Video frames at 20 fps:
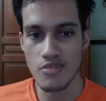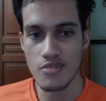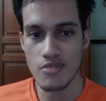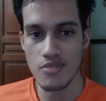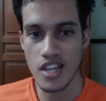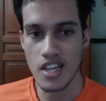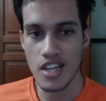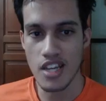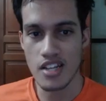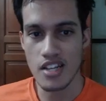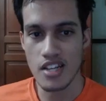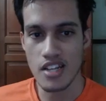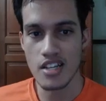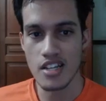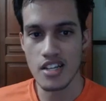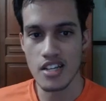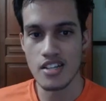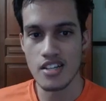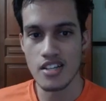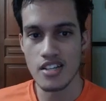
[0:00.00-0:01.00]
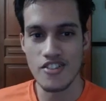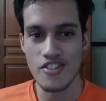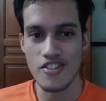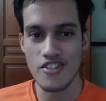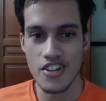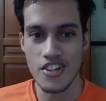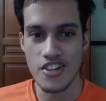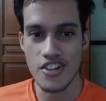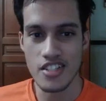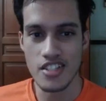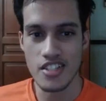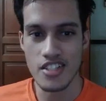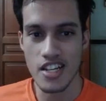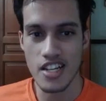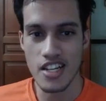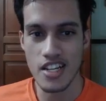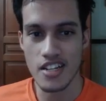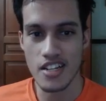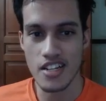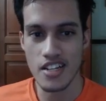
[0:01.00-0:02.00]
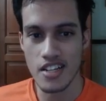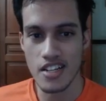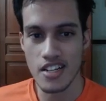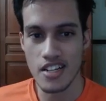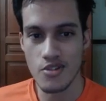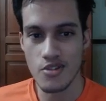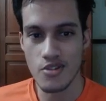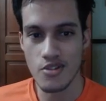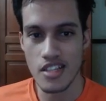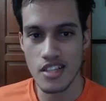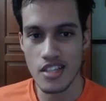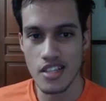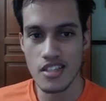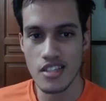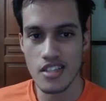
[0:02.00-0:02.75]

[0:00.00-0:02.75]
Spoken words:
and they did not shield that, and as you can see,